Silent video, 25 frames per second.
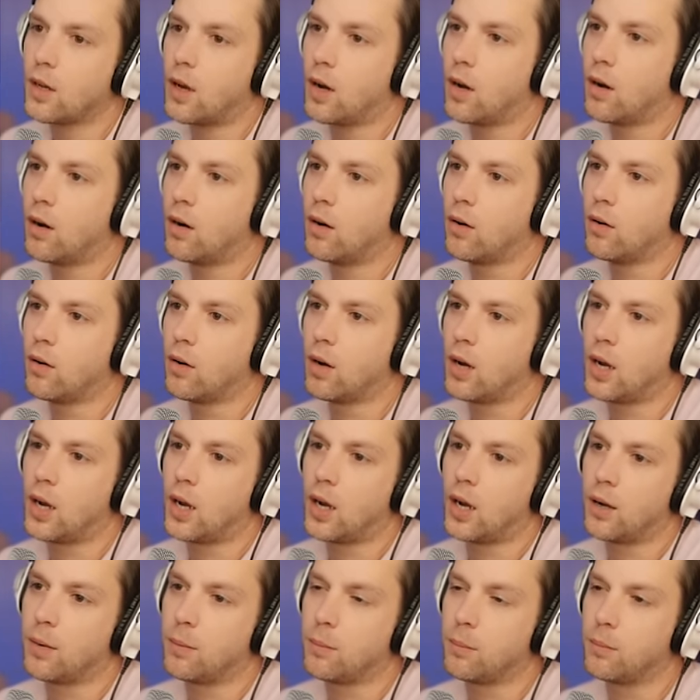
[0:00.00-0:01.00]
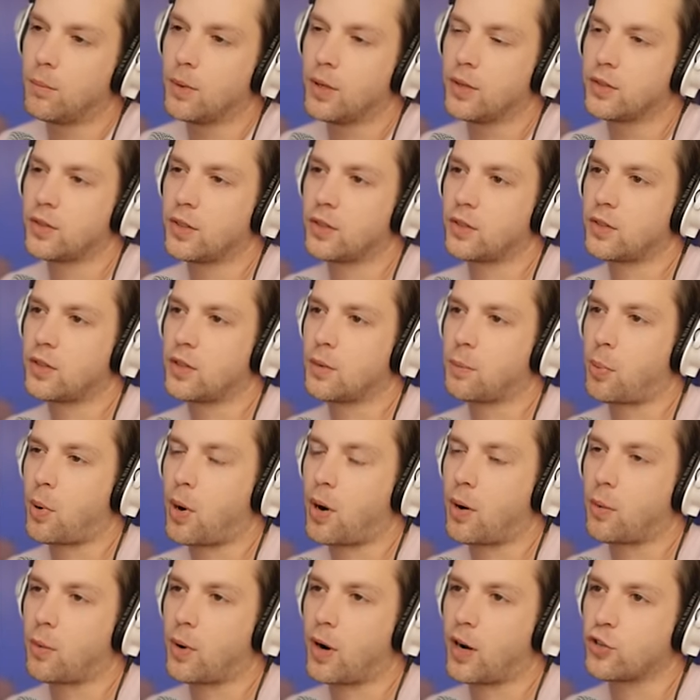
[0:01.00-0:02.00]
Yo, um, is this the
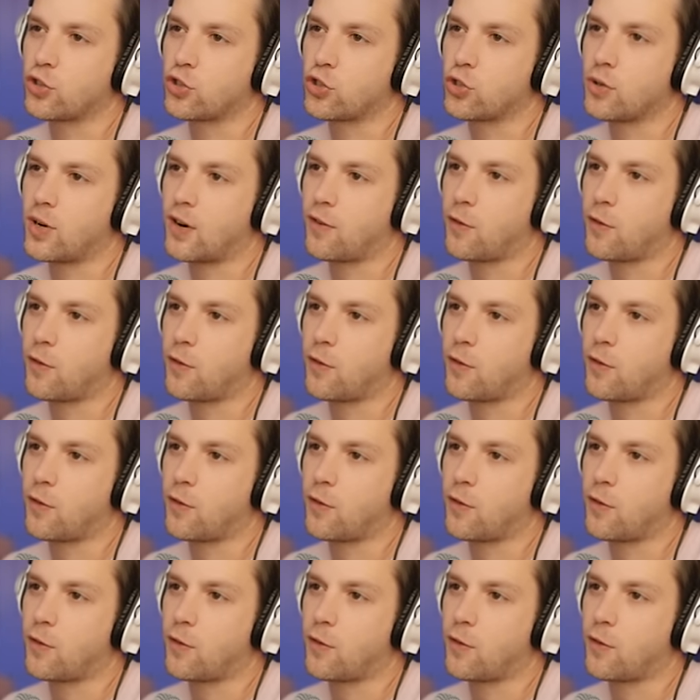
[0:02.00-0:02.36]
part where I shoot